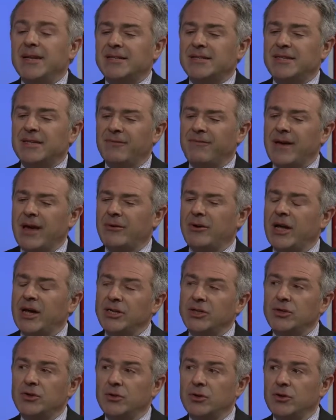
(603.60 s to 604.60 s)
it's the
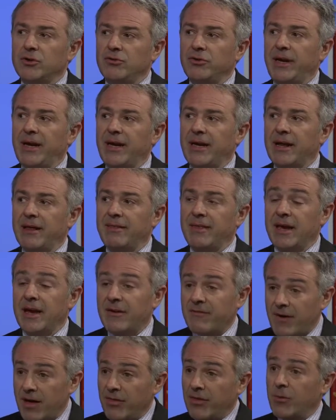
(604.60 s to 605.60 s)
foundational creed, I think,
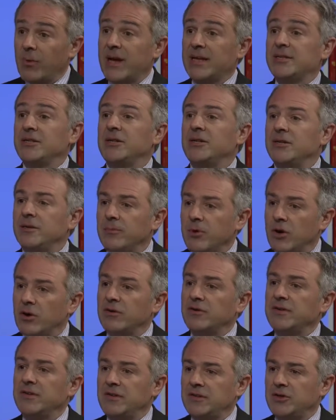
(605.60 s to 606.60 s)
of other Western
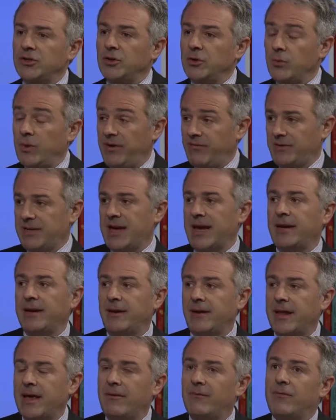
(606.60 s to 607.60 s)
democracies too. We've
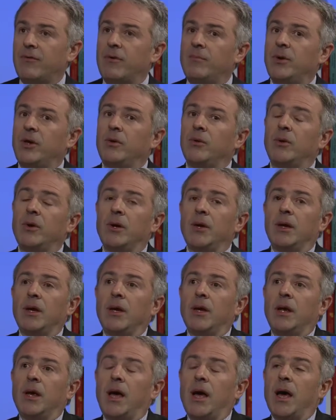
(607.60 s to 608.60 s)
taken that from you.
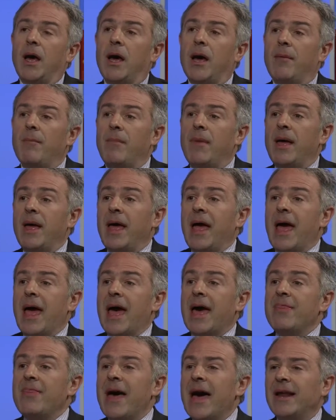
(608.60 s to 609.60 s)
Um,
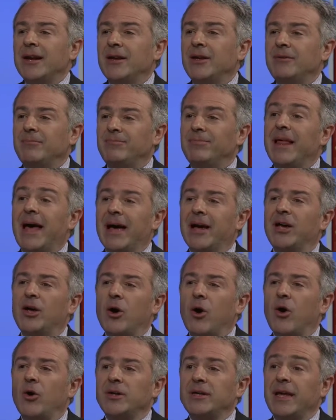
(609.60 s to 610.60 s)
and that, that
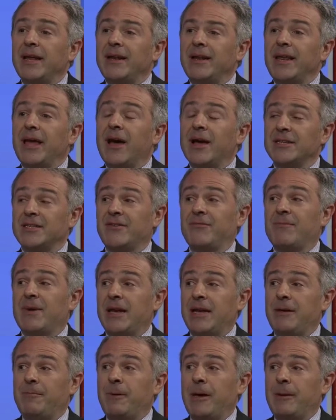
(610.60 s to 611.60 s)
God, in the eyes of
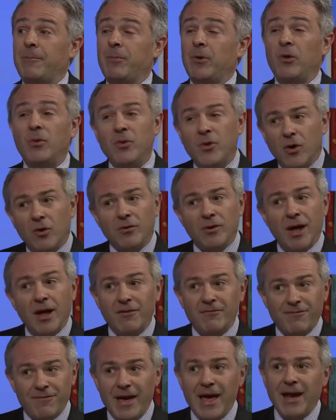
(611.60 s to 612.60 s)
many people, not
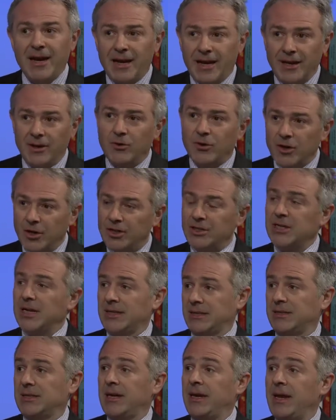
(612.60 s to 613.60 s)
unfairly, not
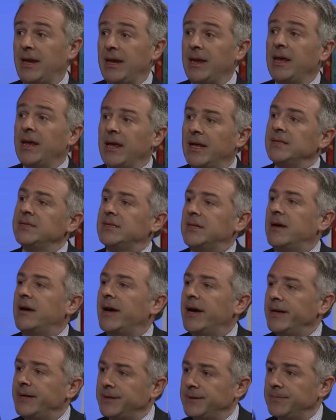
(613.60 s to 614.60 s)
unjustly, has
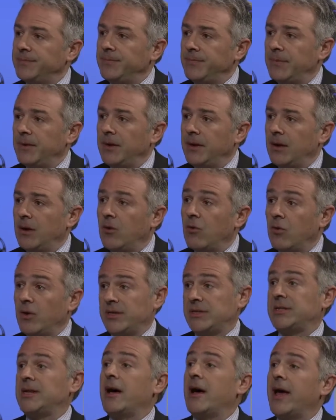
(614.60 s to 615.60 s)
died mm. or
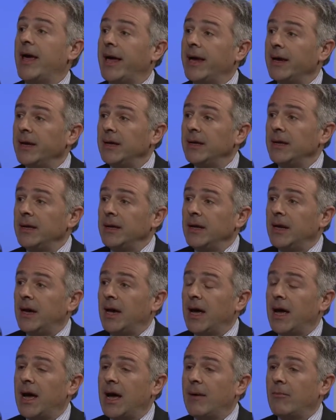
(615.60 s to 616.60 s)
is dying
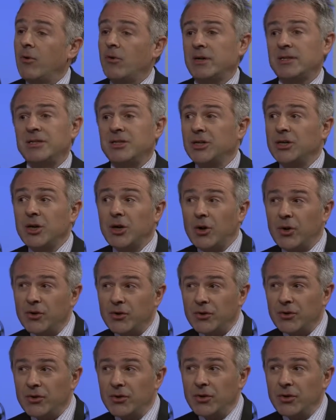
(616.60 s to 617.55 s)
um, or isn't a God.